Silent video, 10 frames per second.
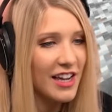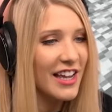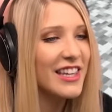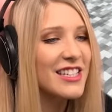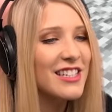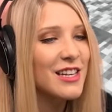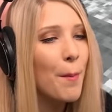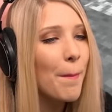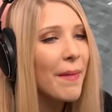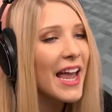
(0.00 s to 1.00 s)
Sally, this is no. a
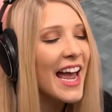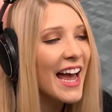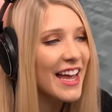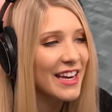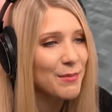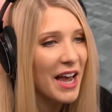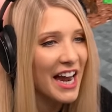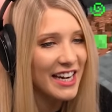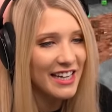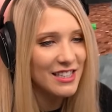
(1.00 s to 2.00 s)
man,
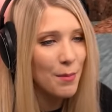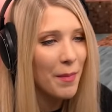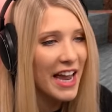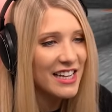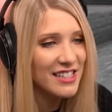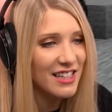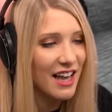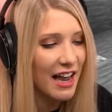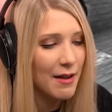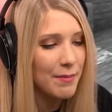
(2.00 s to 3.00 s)
Maddie. Sally, it's a man no.
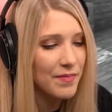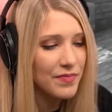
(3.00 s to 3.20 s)
slime.